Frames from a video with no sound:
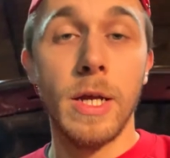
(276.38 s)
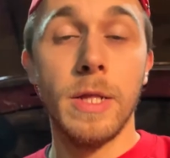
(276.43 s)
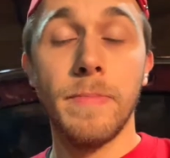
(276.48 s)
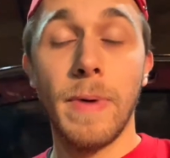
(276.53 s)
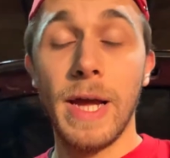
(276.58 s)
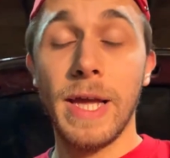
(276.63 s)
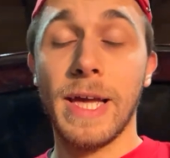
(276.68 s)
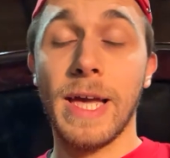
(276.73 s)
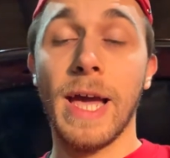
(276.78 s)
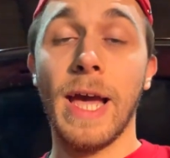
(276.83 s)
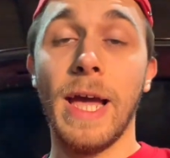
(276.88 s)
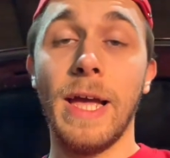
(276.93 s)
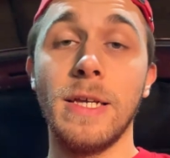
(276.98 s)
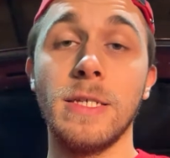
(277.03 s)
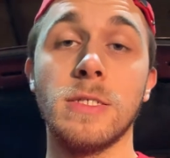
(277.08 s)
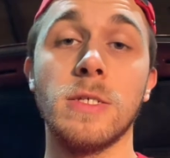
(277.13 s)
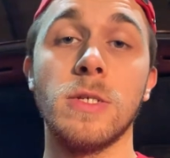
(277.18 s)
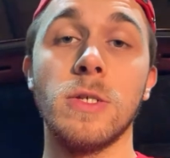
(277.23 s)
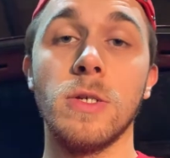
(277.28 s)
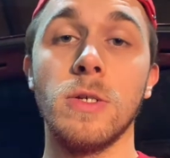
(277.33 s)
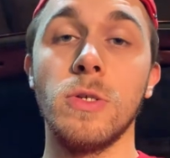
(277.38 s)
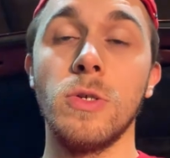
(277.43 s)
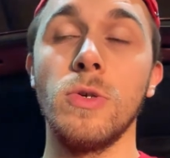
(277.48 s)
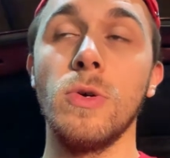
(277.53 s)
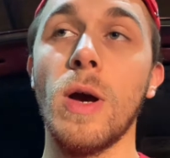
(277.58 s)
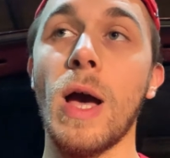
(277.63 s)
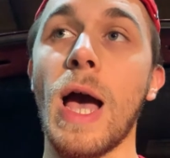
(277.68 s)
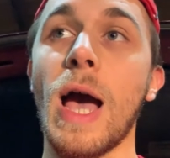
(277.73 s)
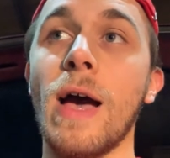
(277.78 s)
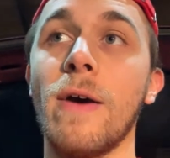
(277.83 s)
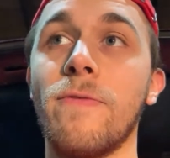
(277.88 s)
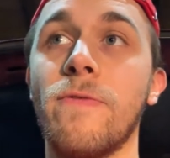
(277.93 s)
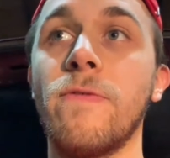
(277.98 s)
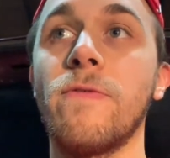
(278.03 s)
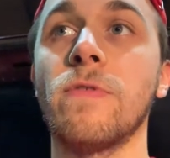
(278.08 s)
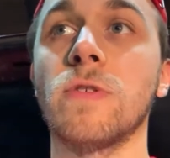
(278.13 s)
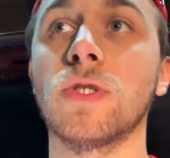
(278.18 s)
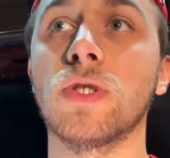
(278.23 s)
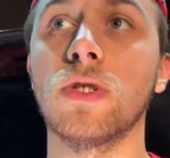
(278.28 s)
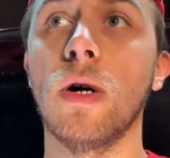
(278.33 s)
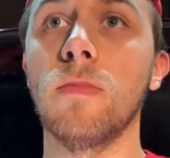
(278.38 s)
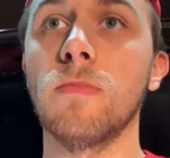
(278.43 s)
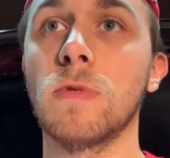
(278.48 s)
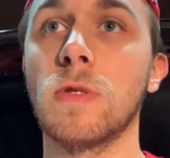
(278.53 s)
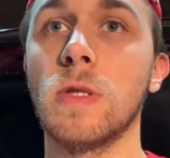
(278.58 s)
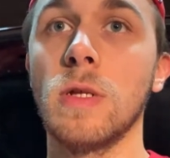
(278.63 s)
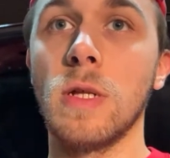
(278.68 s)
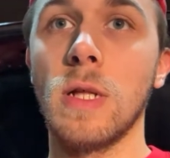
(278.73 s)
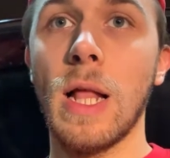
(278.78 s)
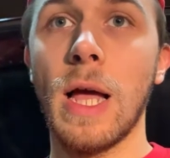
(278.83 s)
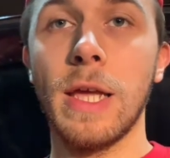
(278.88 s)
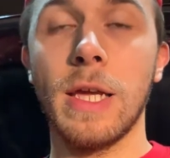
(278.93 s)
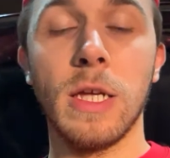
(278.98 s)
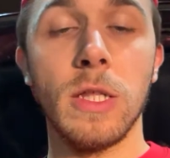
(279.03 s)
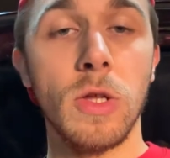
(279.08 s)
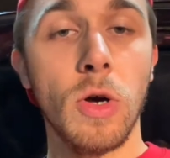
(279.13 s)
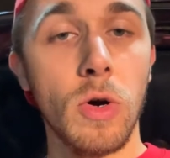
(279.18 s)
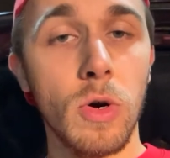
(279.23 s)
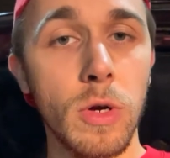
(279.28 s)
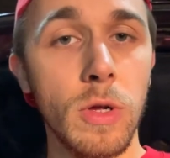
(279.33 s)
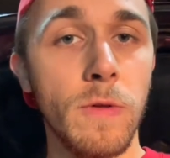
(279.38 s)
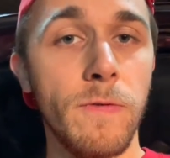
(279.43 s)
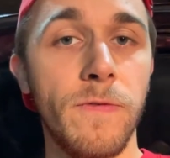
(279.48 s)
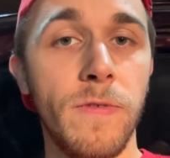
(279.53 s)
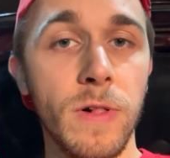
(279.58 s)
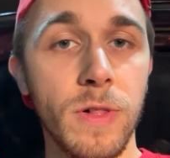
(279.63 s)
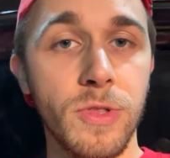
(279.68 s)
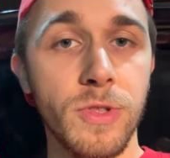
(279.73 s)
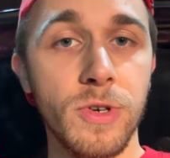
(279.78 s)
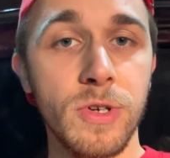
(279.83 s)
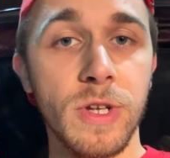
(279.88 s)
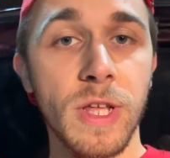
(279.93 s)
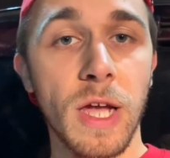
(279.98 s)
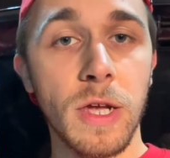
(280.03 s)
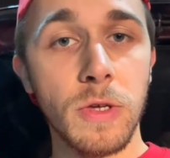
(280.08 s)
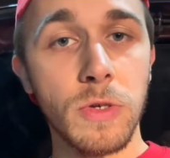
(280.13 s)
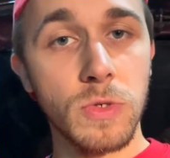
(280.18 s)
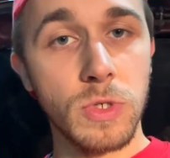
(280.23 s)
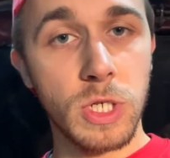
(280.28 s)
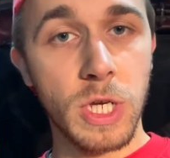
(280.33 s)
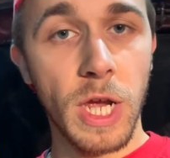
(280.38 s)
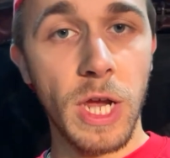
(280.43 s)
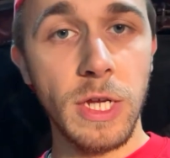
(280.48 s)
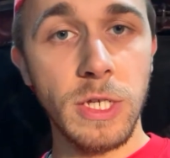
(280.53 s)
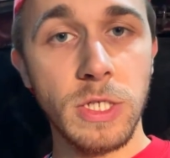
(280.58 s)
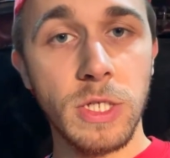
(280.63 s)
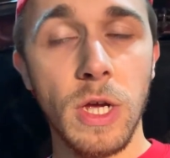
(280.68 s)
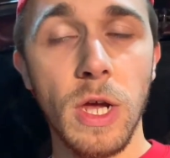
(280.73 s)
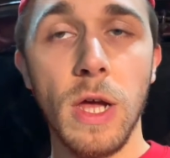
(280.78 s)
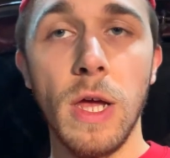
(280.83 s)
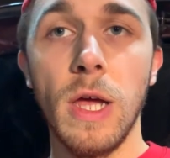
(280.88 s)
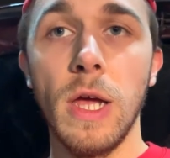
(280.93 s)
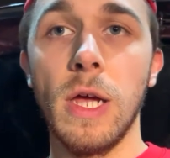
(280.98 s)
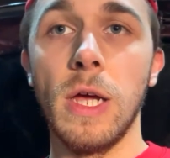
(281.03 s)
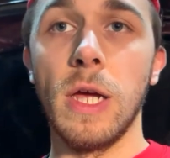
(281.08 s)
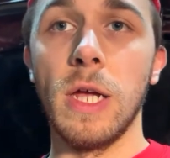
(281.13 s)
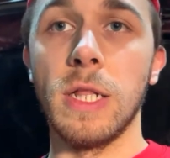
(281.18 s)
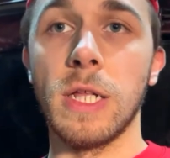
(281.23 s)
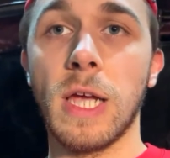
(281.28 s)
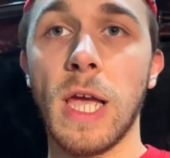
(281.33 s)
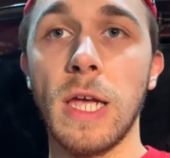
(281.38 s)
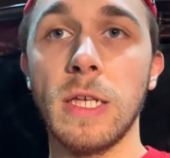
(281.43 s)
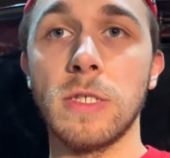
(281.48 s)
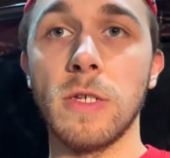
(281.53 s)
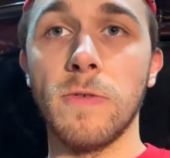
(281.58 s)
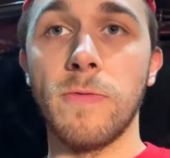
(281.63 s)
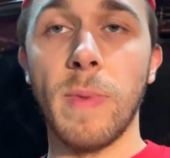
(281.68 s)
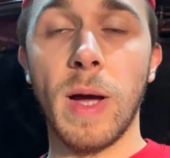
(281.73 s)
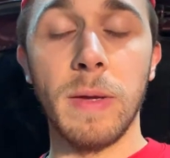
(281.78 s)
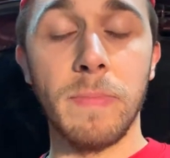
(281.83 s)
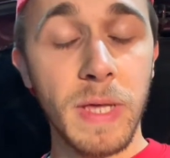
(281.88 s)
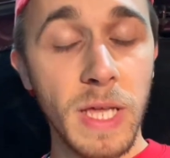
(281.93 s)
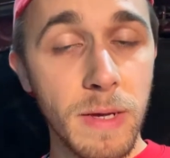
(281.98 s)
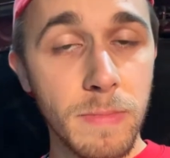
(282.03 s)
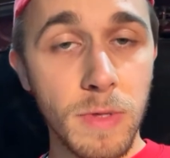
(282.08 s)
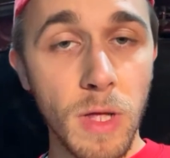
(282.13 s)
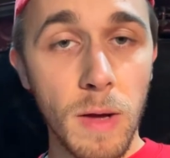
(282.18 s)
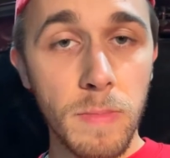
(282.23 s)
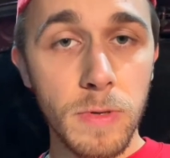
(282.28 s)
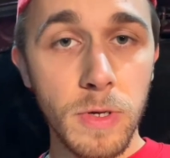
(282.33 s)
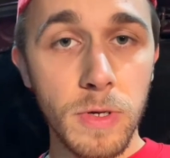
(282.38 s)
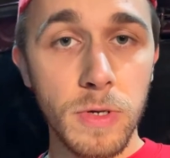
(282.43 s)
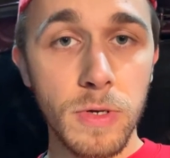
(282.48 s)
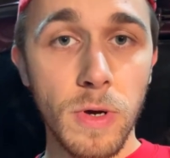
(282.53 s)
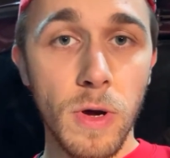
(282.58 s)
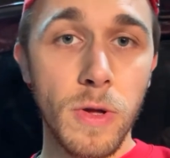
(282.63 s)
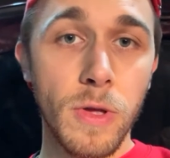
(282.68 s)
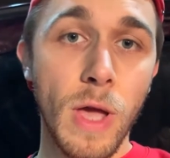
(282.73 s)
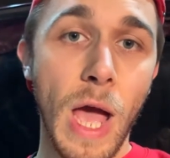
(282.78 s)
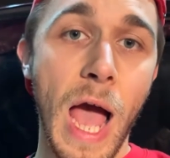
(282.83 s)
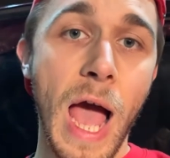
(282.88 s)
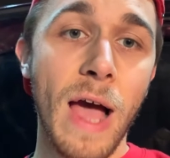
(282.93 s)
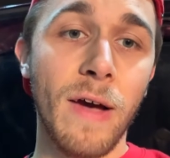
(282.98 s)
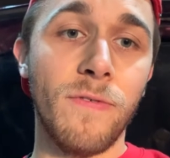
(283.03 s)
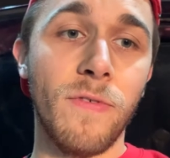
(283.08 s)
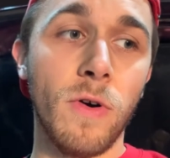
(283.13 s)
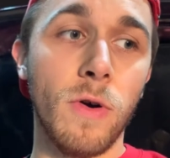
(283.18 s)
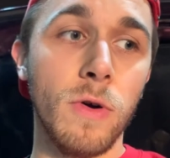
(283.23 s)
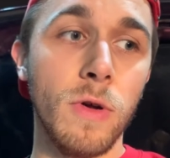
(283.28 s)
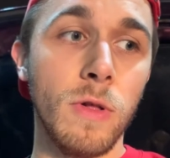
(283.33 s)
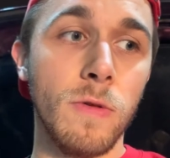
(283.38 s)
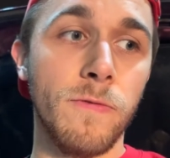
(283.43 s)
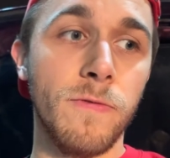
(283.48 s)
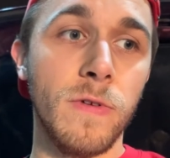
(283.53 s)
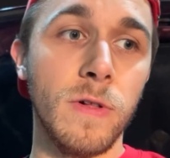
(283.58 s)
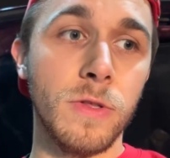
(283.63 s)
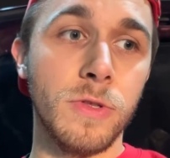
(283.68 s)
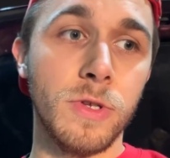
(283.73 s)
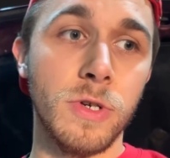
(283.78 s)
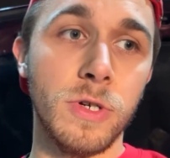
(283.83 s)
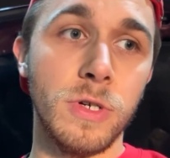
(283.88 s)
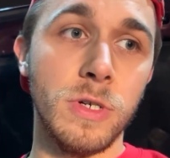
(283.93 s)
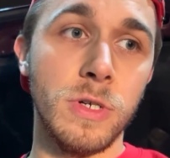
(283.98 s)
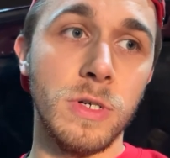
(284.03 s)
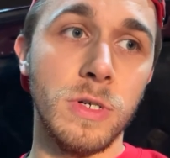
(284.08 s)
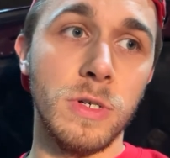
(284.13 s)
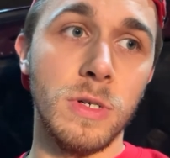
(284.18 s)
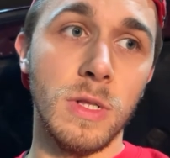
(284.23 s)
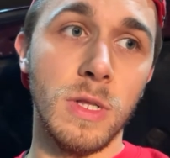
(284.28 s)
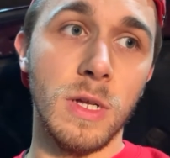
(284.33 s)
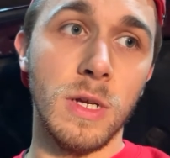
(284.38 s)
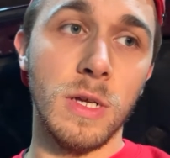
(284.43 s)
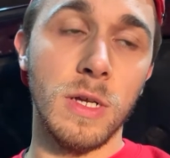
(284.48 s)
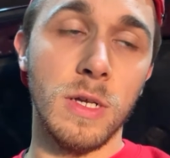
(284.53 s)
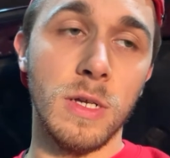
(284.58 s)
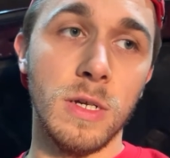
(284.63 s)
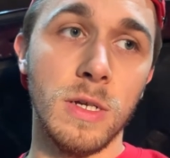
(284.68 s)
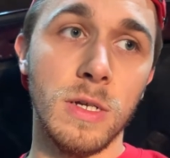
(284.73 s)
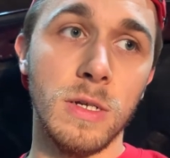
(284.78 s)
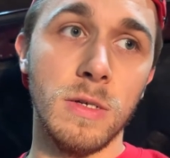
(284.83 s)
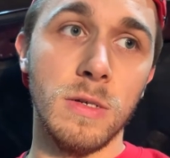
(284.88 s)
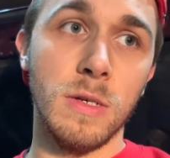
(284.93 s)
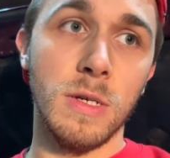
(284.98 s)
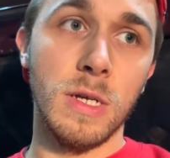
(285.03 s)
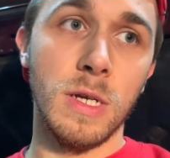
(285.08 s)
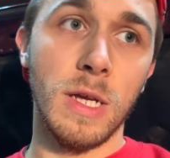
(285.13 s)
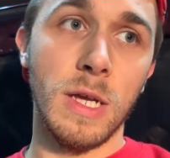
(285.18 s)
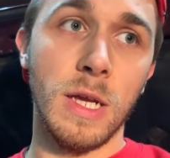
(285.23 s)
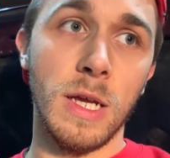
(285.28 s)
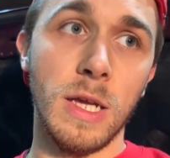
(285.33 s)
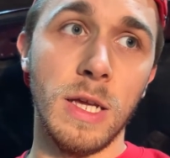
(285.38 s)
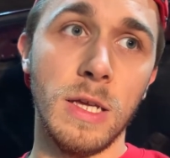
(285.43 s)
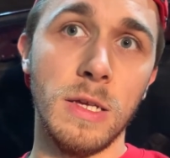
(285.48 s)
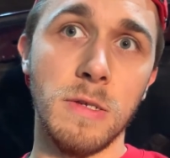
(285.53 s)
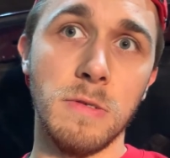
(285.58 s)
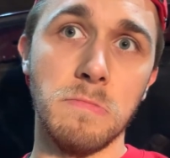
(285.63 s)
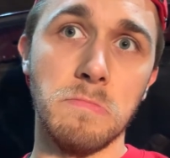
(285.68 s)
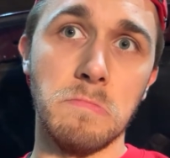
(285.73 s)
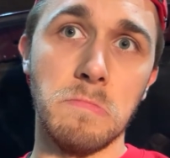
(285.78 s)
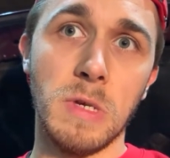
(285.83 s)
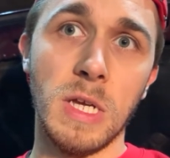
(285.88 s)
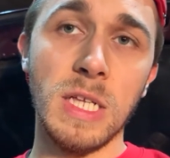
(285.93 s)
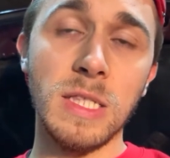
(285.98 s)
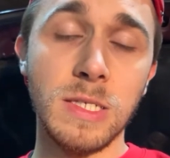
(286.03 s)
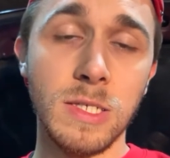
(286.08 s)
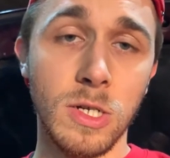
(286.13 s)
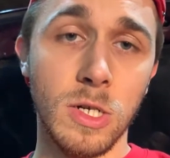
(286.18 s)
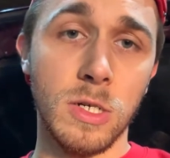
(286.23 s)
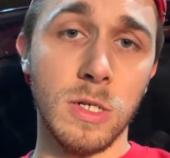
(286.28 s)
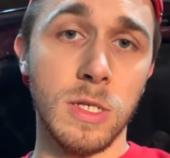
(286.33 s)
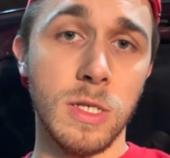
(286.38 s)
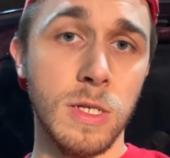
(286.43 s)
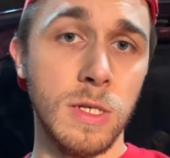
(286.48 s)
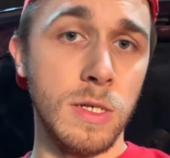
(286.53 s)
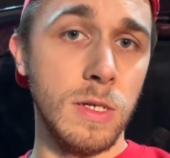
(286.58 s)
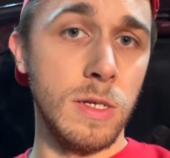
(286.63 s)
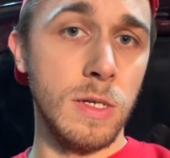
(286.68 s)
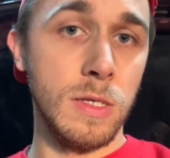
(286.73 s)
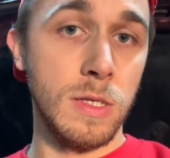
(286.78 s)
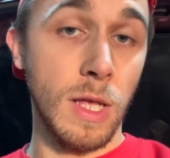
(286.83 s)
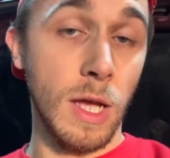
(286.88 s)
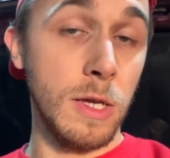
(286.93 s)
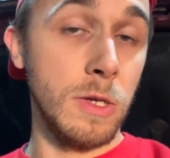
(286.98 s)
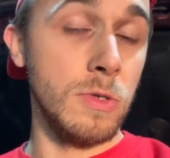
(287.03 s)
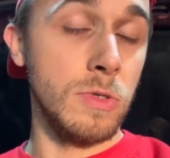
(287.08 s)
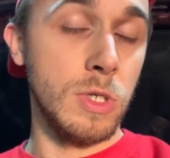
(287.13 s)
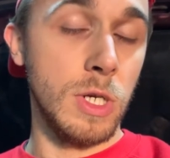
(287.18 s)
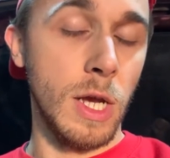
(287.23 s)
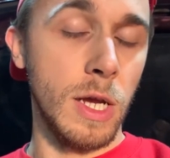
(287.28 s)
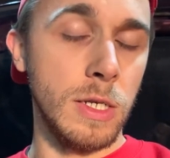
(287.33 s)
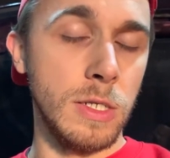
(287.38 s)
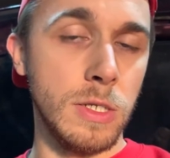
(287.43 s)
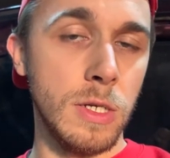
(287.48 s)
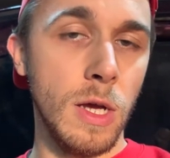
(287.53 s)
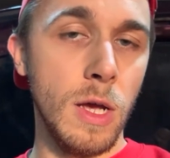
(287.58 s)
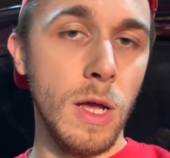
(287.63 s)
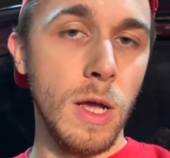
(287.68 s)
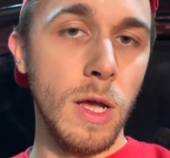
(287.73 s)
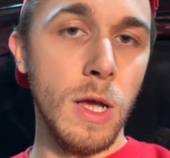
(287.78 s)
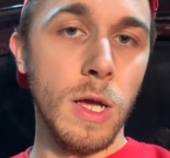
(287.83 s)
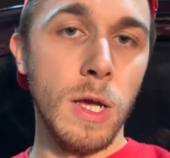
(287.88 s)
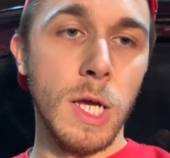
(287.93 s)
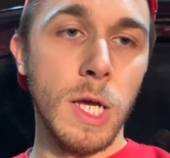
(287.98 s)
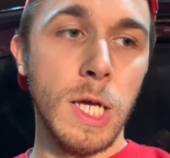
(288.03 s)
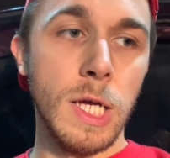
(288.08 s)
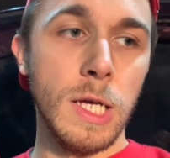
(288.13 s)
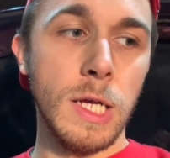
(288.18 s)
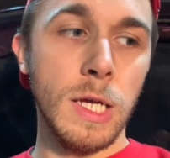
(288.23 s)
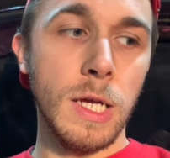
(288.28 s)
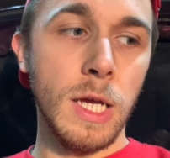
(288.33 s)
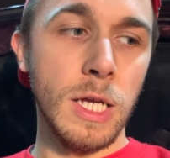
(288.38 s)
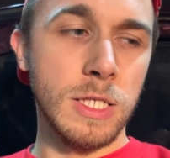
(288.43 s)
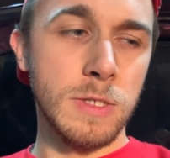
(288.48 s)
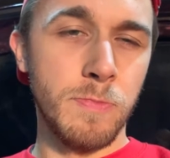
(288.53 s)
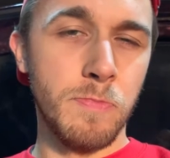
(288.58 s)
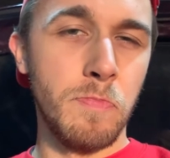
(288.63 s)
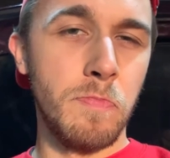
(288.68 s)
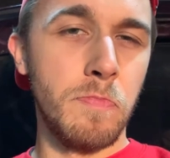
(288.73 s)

in my case, you have some like an oil filter that you change. In case of my BMW, you have oil filter like a insert that you change. It's a